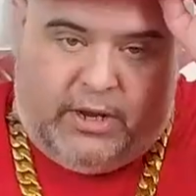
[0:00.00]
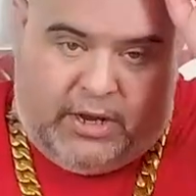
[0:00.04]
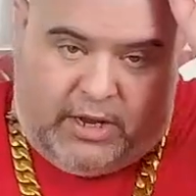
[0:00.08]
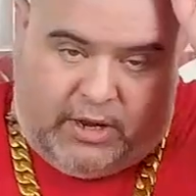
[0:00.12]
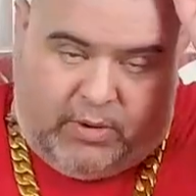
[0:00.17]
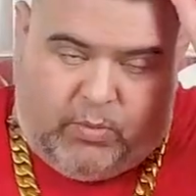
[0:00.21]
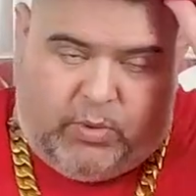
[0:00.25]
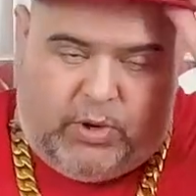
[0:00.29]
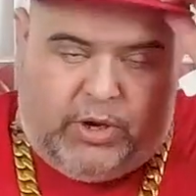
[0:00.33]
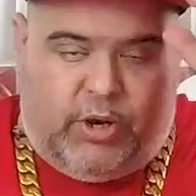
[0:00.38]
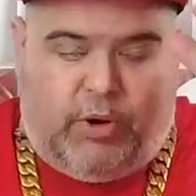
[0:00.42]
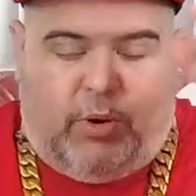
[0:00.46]

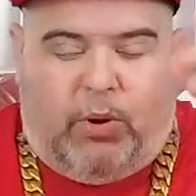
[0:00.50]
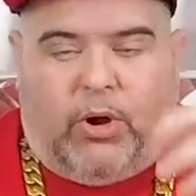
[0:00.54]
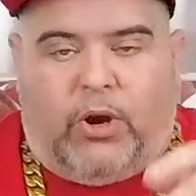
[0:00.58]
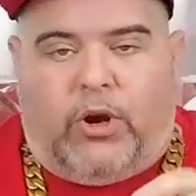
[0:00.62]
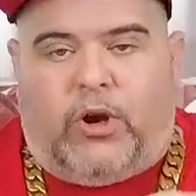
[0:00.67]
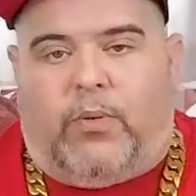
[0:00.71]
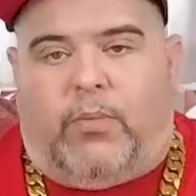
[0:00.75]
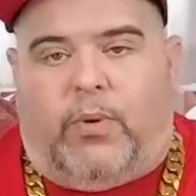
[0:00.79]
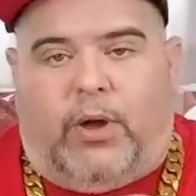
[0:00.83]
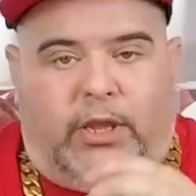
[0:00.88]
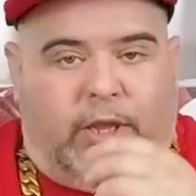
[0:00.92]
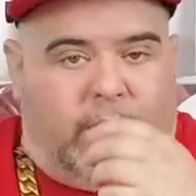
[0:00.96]
And when you
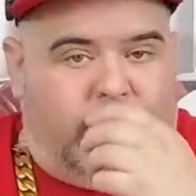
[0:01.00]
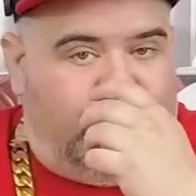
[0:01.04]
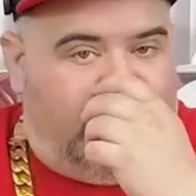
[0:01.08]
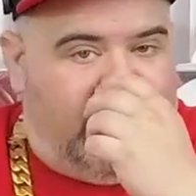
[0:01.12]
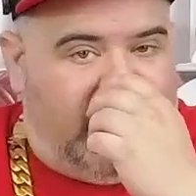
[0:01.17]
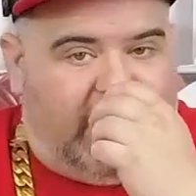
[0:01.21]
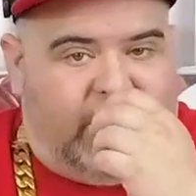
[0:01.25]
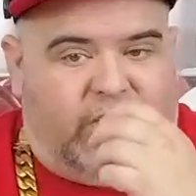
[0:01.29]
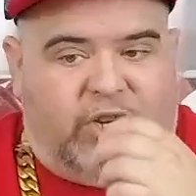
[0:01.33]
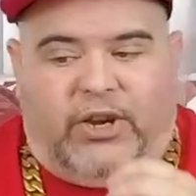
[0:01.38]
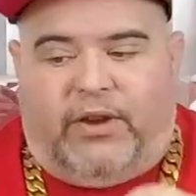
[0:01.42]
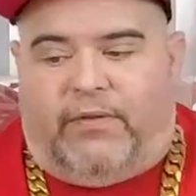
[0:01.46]
order them on the
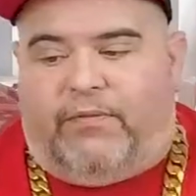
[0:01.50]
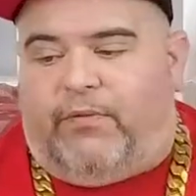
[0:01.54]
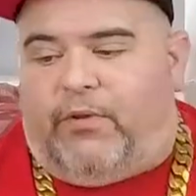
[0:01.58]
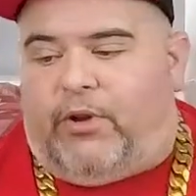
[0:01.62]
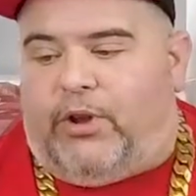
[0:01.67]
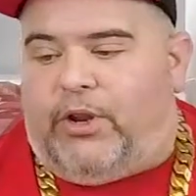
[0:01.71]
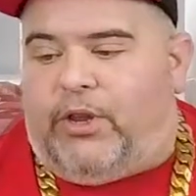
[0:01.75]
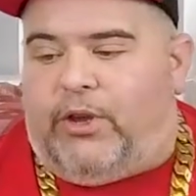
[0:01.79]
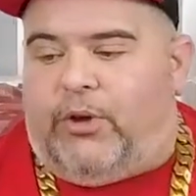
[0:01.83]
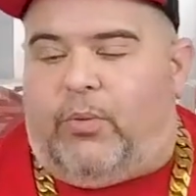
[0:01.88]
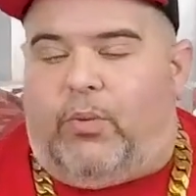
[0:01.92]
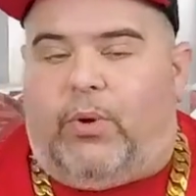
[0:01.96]
Big Jeff
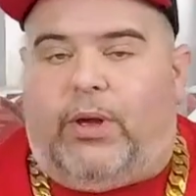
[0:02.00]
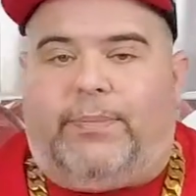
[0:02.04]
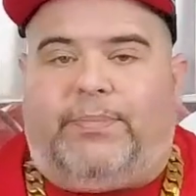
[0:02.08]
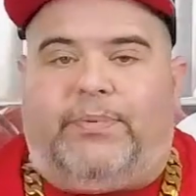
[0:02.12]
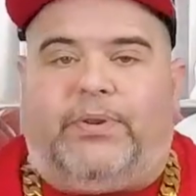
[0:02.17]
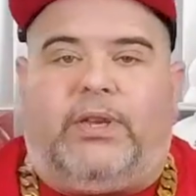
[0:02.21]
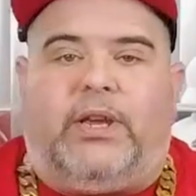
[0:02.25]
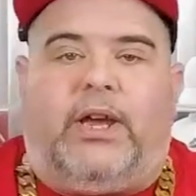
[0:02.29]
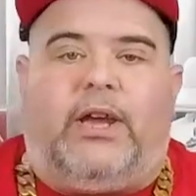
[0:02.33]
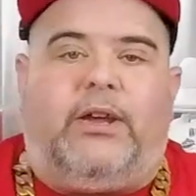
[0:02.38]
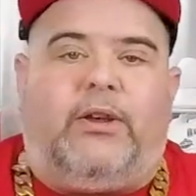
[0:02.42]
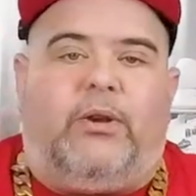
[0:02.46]
Audio
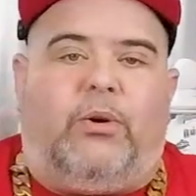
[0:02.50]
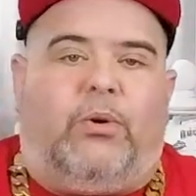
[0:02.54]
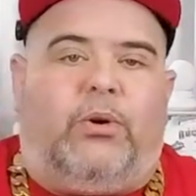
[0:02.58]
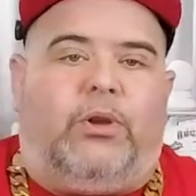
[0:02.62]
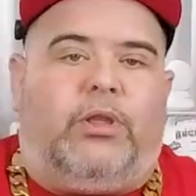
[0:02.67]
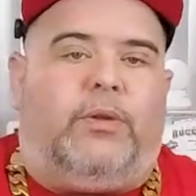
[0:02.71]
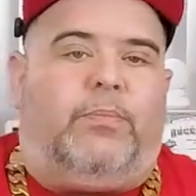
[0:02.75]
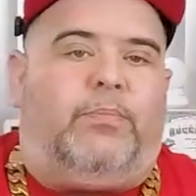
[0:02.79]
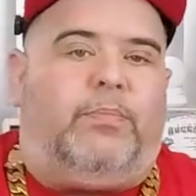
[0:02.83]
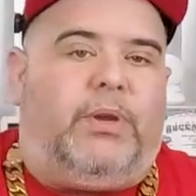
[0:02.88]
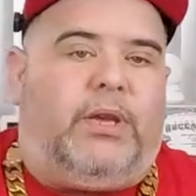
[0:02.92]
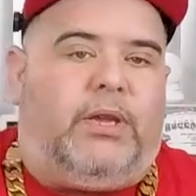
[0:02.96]
website or
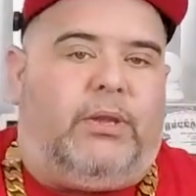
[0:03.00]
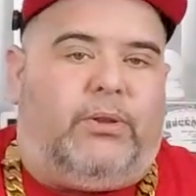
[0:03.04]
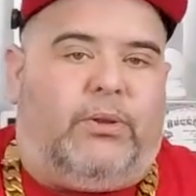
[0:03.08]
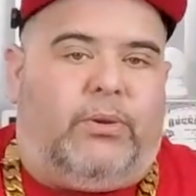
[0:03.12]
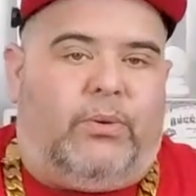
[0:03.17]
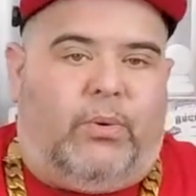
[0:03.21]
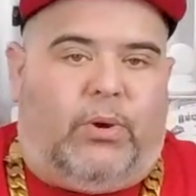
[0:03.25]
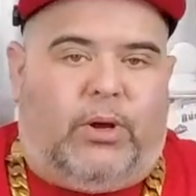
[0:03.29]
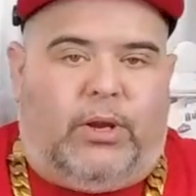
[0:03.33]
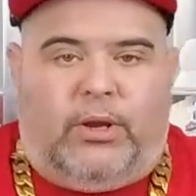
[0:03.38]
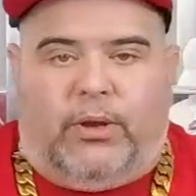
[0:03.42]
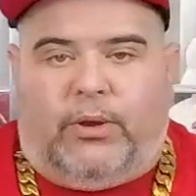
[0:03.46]
the
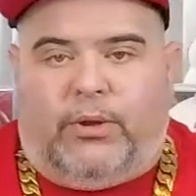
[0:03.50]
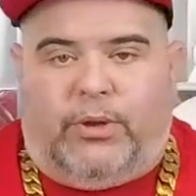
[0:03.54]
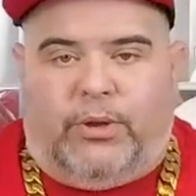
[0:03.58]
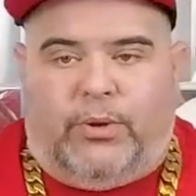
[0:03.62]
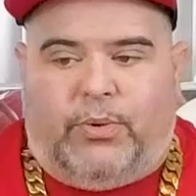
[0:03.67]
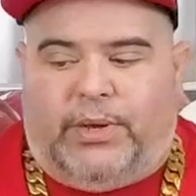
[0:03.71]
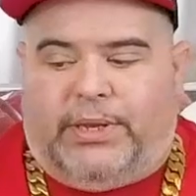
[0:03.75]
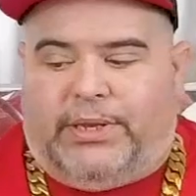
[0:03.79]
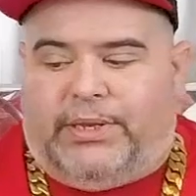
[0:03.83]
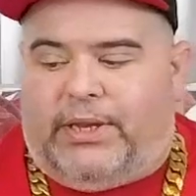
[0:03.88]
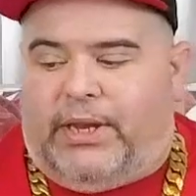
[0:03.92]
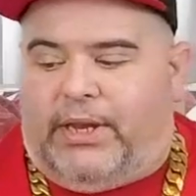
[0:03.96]
B2 Audio
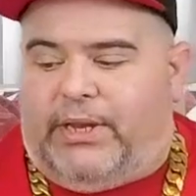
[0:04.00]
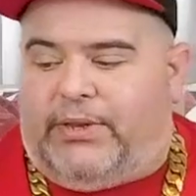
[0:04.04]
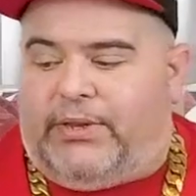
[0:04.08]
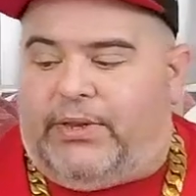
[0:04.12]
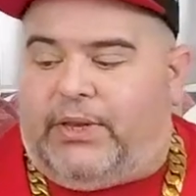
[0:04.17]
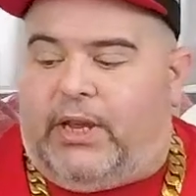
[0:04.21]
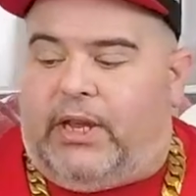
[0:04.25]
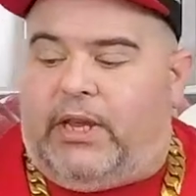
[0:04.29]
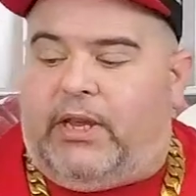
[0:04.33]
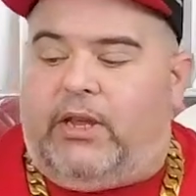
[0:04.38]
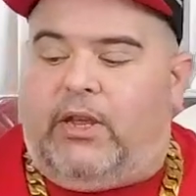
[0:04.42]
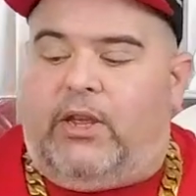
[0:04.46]
USA
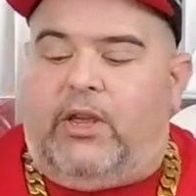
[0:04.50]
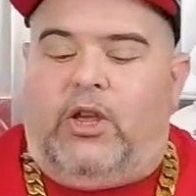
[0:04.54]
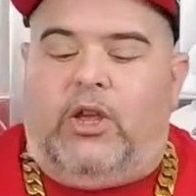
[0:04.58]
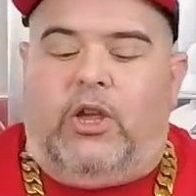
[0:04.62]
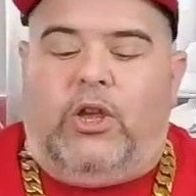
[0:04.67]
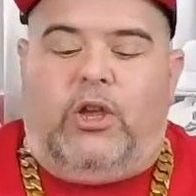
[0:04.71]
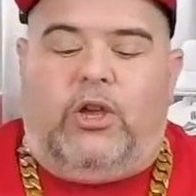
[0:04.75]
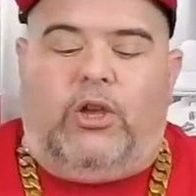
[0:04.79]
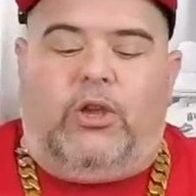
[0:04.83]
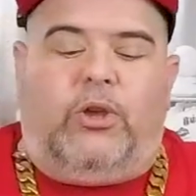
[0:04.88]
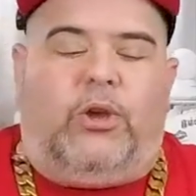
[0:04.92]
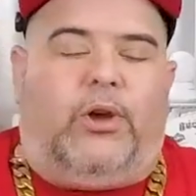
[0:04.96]
site,
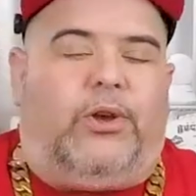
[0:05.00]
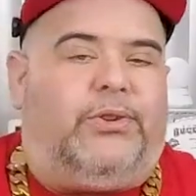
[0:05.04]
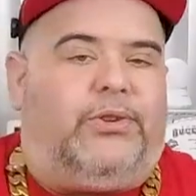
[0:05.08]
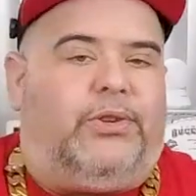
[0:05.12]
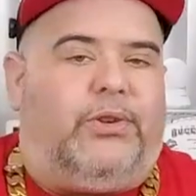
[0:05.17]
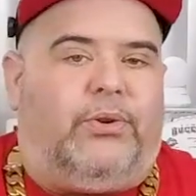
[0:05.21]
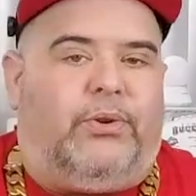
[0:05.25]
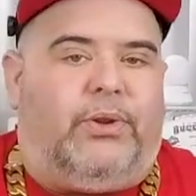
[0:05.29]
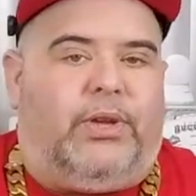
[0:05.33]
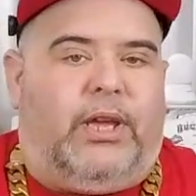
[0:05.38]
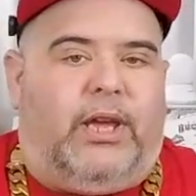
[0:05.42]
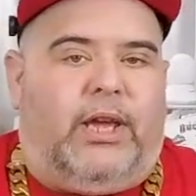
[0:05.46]
you
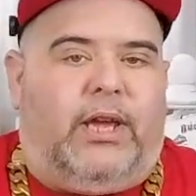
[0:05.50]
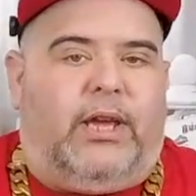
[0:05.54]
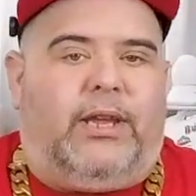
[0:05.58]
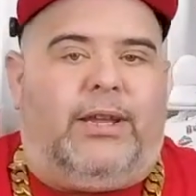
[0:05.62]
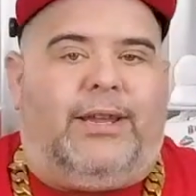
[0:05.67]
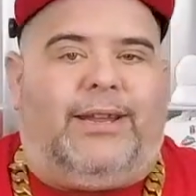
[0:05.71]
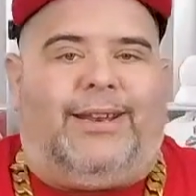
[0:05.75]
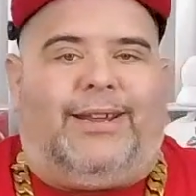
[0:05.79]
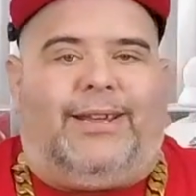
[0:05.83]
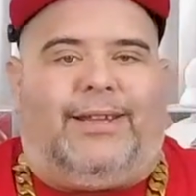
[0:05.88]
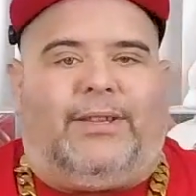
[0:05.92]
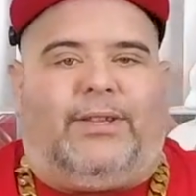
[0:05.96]
also
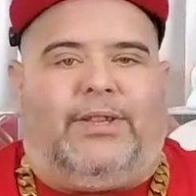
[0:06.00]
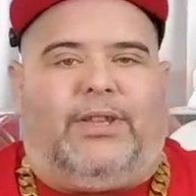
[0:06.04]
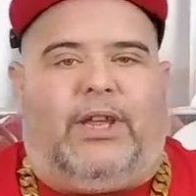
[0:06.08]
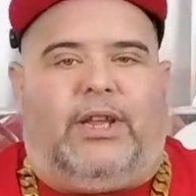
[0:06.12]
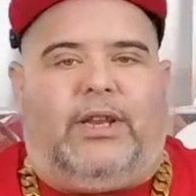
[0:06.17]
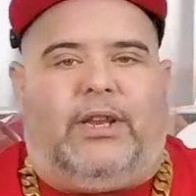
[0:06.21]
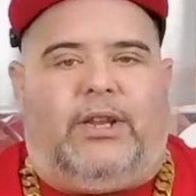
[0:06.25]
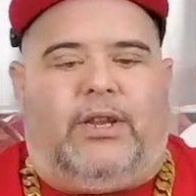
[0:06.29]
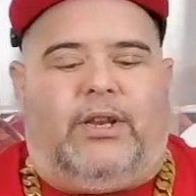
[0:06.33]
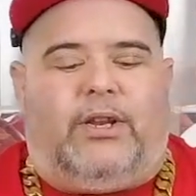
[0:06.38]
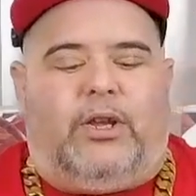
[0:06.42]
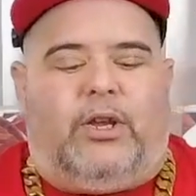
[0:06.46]
get an
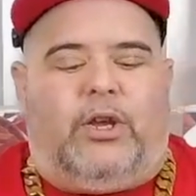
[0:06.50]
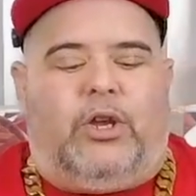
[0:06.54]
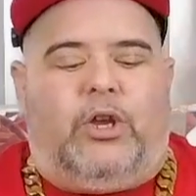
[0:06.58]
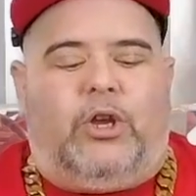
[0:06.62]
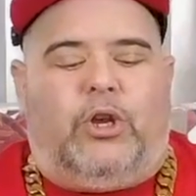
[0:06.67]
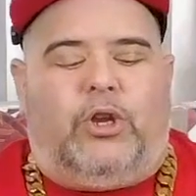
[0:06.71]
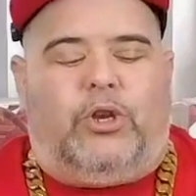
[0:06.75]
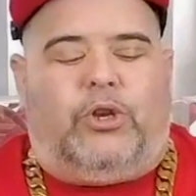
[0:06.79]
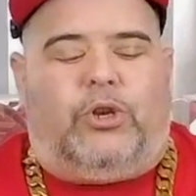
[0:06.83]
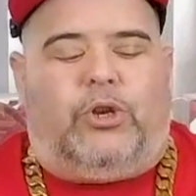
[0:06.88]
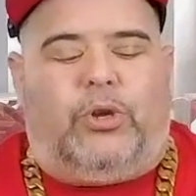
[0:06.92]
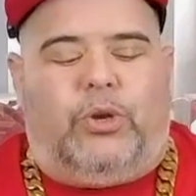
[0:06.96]
extended
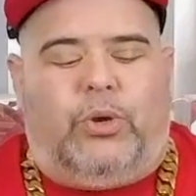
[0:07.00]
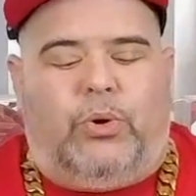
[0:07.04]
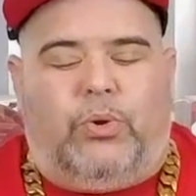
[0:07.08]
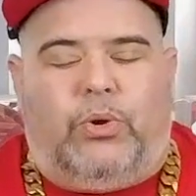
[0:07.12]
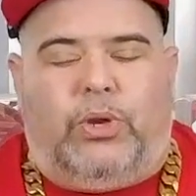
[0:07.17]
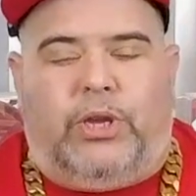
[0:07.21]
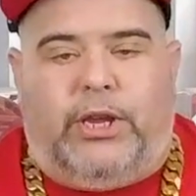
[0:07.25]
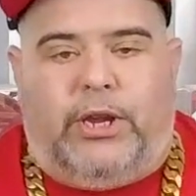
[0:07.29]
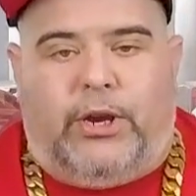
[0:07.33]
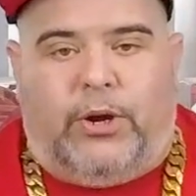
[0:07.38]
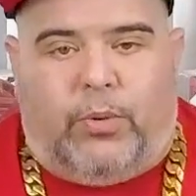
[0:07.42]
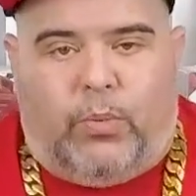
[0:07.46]

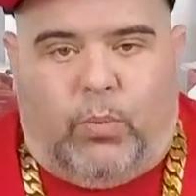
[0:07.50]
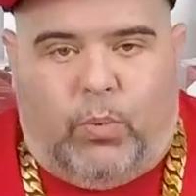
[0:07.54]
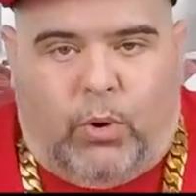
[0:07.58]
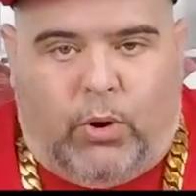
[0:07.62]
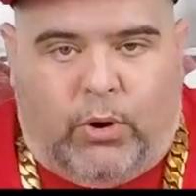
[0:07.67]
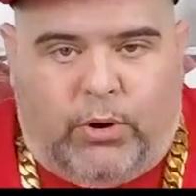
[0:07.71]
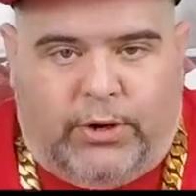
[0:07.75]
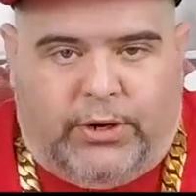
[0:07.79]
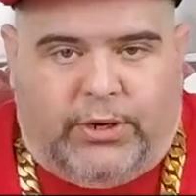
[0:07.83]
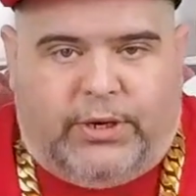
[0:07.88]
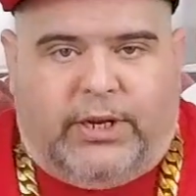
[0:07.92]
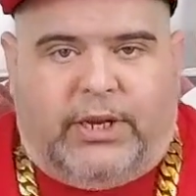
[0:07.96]
2-year
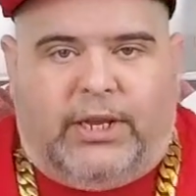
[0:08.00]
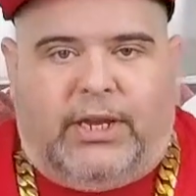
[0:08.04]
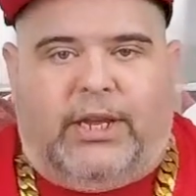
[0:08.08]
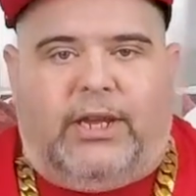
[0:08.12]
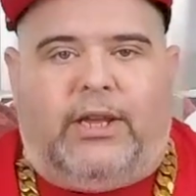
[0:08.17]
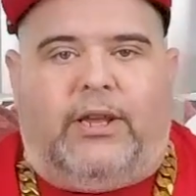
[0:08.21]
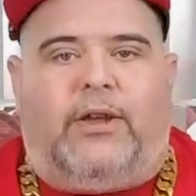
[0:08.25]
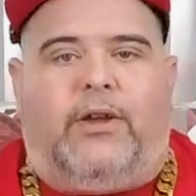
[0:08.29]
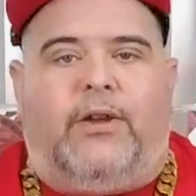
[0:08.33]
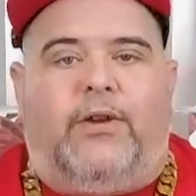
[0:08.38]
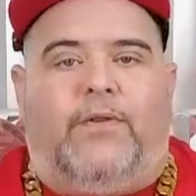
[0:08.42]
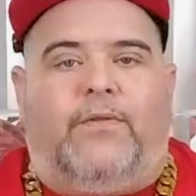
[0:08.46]

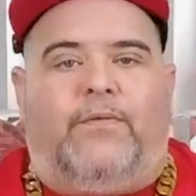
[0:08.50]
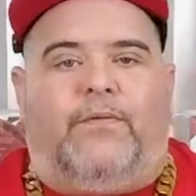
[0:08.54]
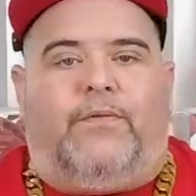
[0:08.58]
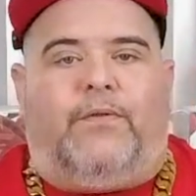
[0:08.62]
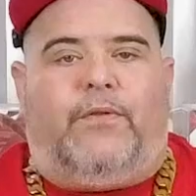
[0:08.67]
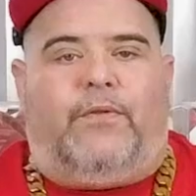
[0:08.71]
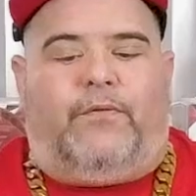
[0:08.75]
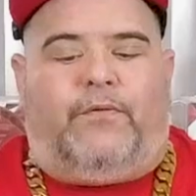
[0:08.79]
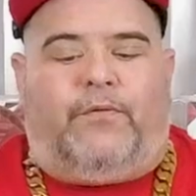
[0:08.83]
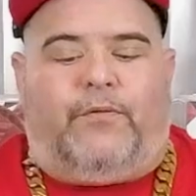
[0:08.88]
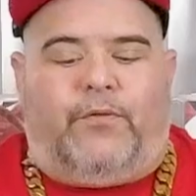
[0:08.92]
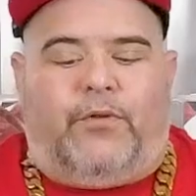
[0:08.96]
warranty
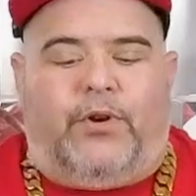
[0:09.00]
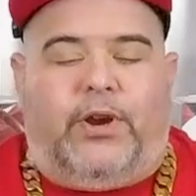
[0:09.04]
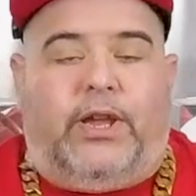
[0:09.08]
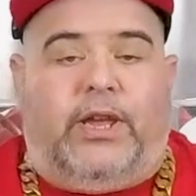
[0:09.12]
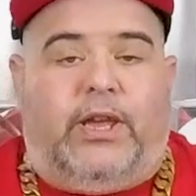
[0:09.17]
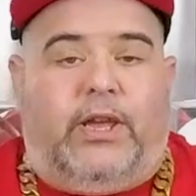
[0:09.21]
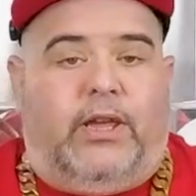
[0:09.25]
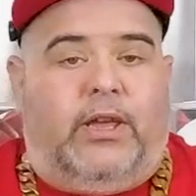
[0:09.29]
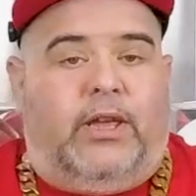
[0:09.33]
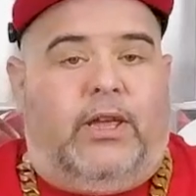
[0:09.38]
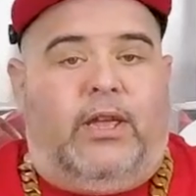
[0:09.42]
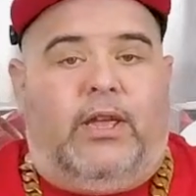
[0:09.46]
for
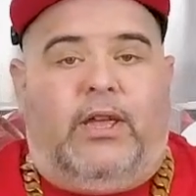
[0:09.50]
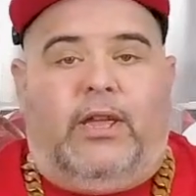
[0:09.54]
free.